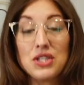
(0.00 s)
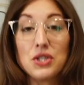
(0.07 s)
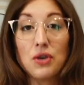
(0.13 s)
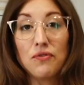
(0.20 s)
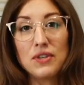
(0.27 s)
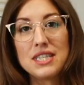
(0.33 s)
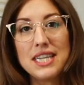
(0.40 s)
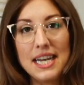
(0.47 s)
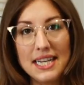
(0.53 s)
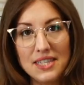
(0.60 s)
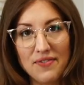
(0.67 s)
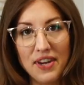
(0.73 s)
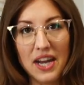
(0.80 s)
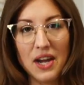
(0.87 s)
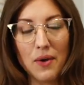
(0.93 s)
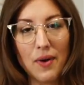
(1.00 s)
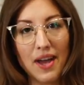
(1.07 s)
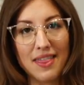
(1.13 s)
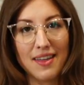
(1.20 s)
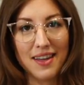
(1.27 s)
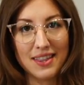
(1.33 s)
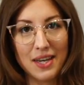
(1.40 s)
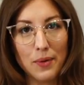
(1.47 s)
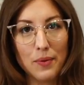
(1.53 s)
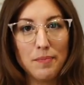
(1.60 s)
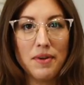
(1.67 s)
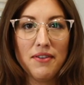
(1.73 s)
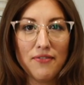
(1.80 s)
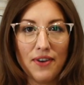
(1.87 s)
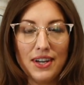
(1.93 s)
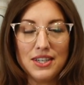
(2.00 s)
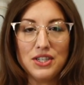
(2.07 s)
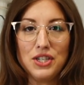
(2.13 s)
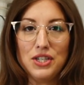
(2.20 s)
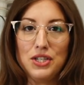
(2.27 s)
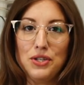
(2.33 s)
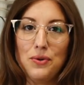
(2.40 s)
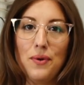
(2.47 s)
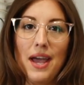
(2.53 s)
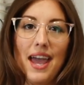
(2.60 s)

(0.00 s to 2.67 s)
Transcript: So for today's video, I thought that it would be fun to do